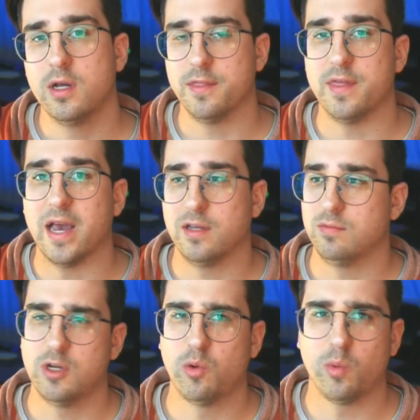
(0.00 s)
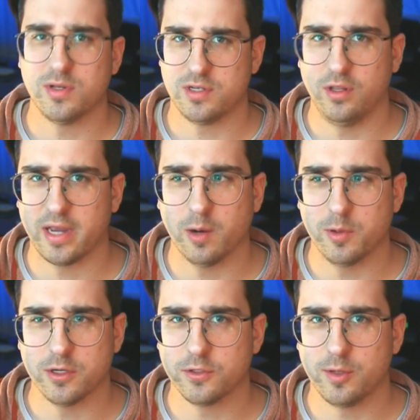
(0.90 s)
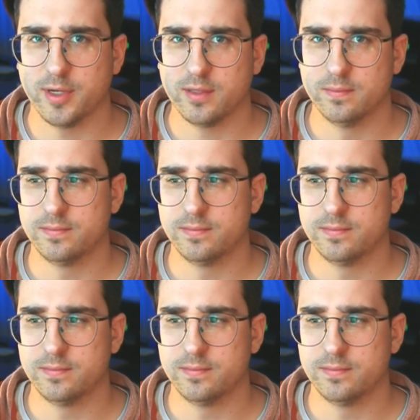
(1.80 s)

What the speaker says: that no one wants to look at when you're streaming.